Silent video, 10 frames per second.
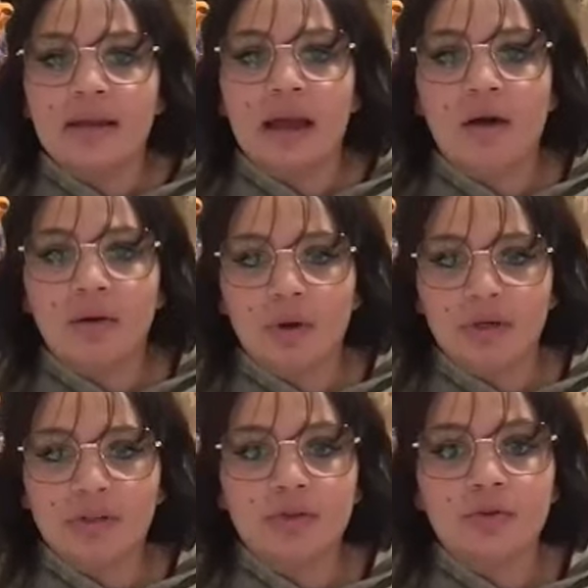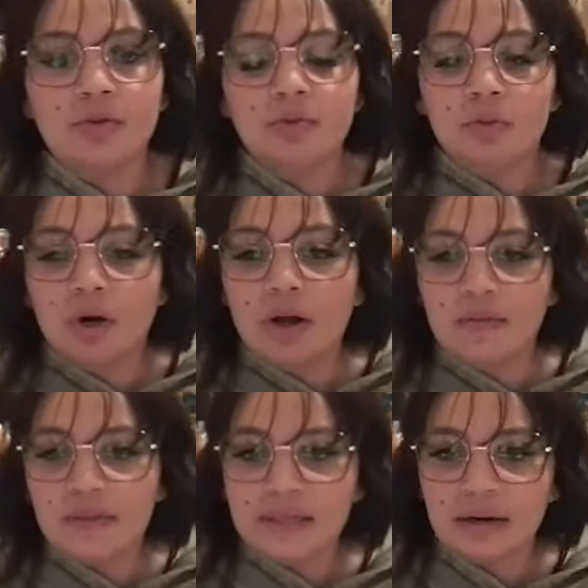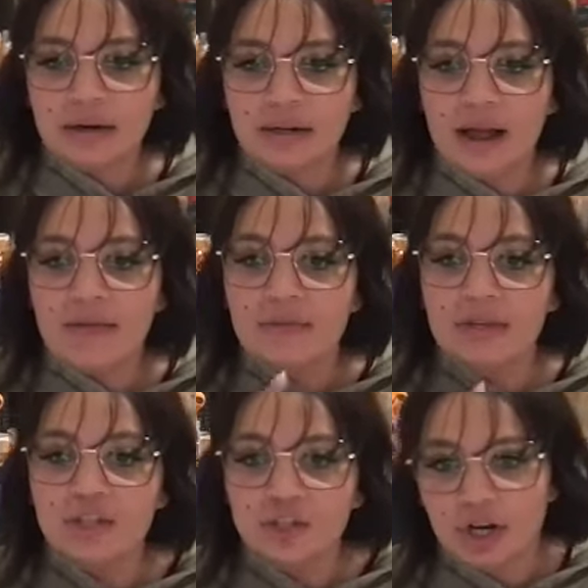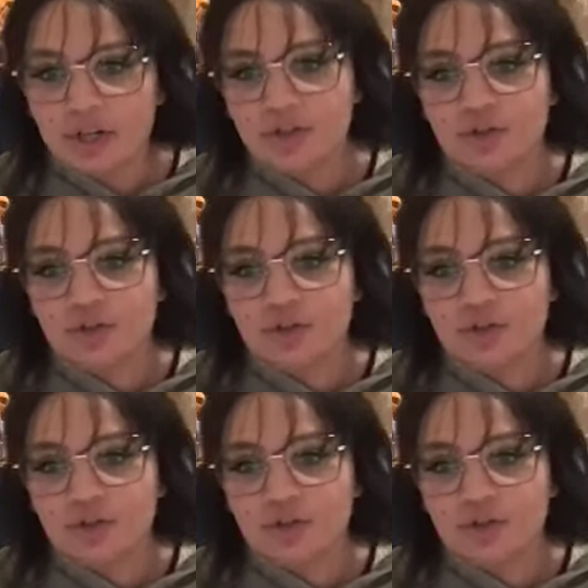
Now I want to work on this area and things change.